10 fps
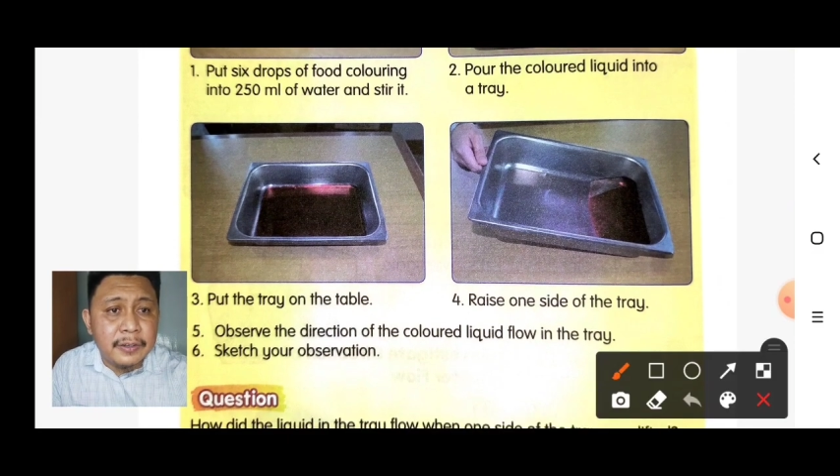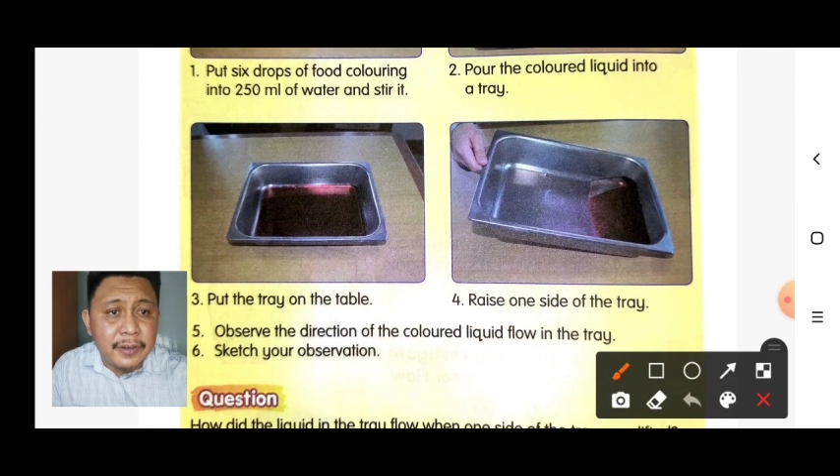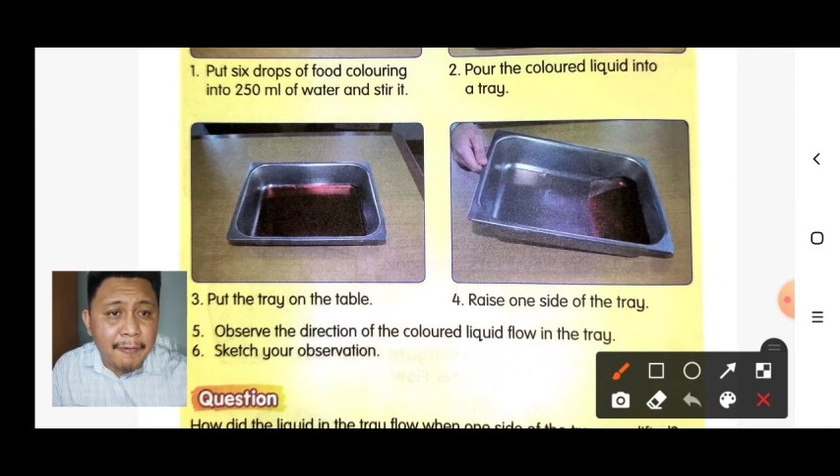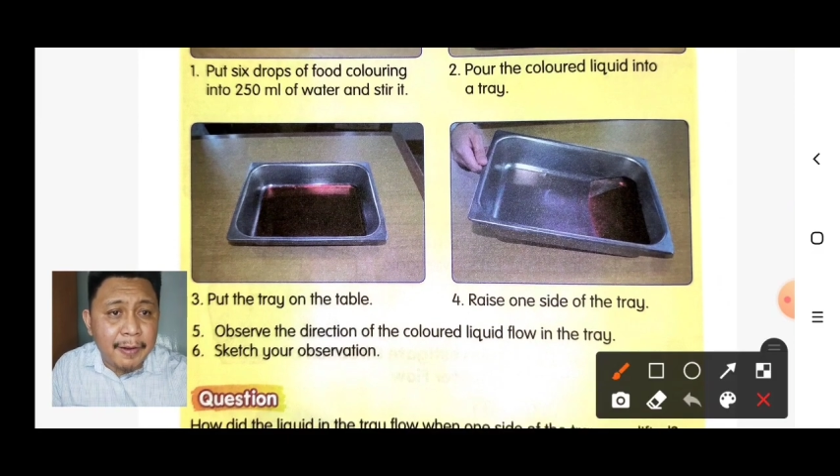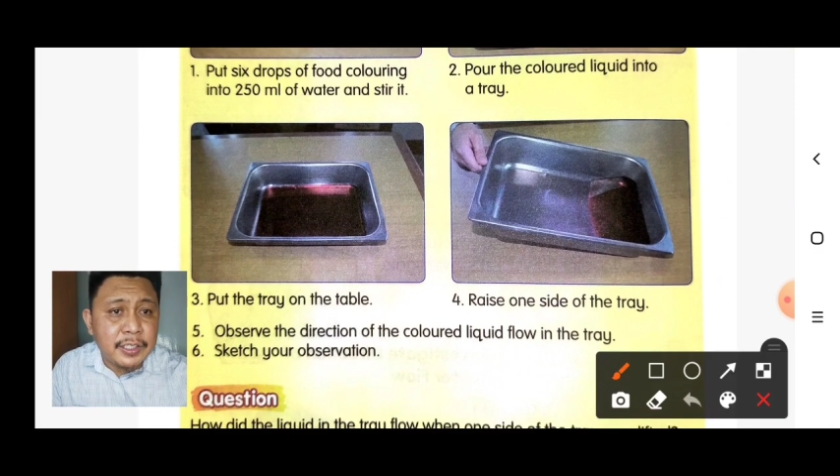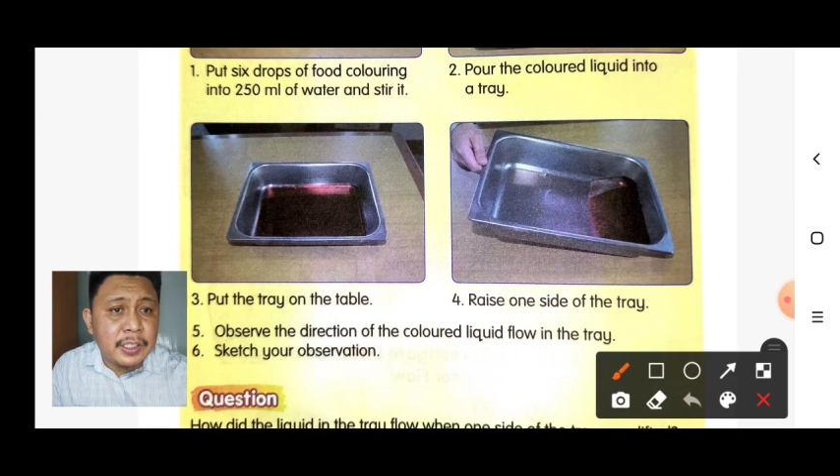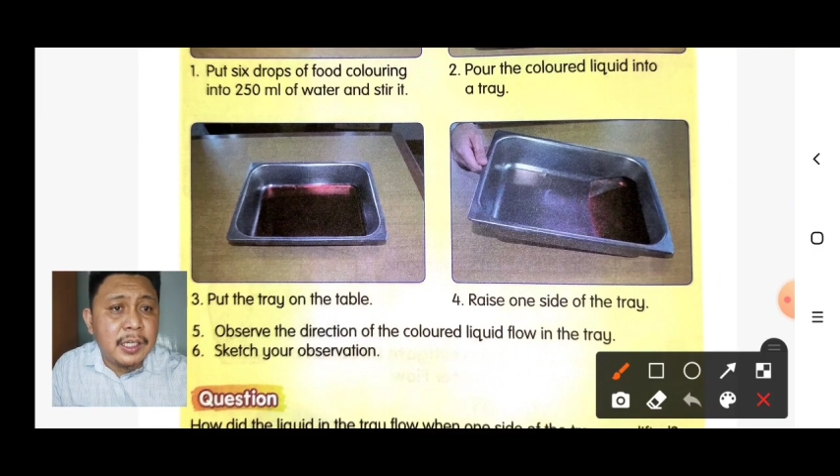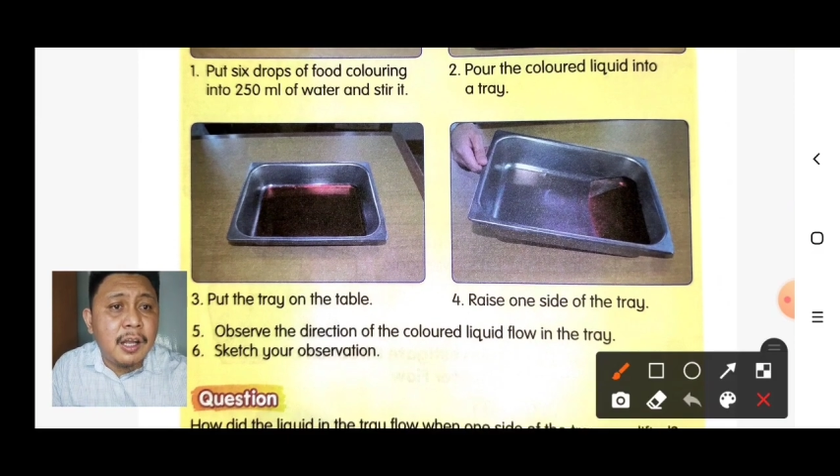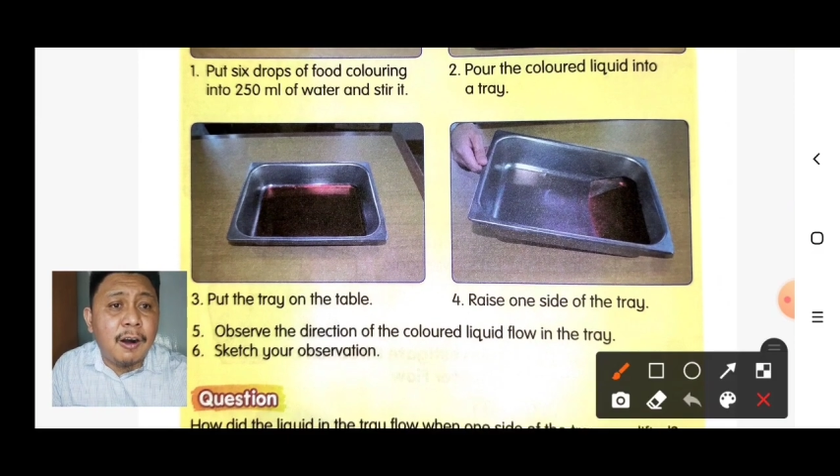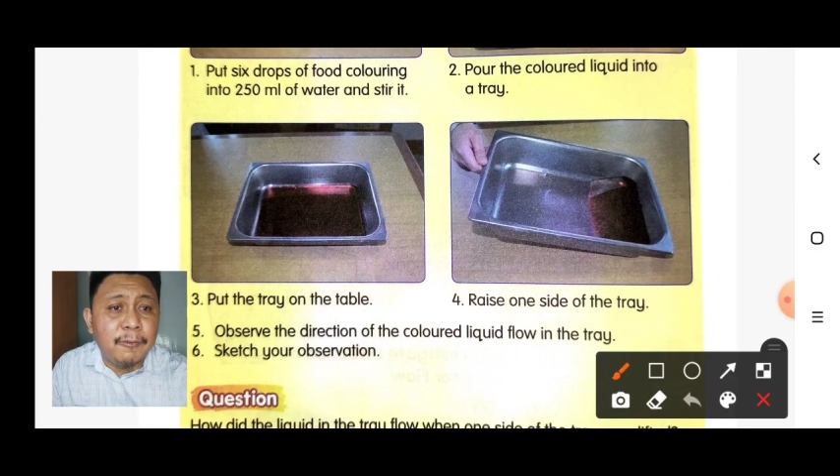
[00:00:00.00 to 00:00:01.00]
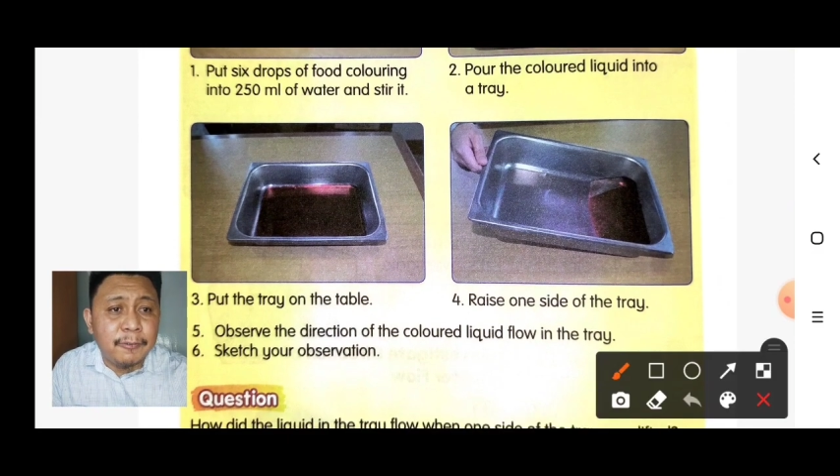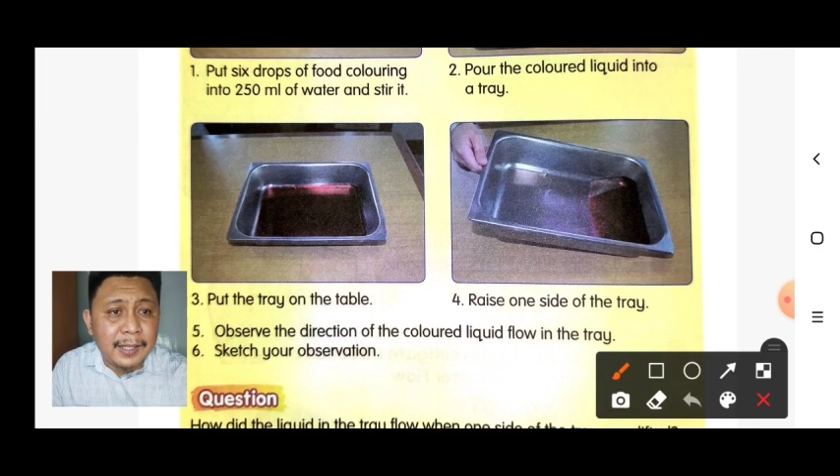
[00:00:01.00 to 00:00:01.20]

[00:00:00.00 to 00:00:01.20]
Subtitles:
direction of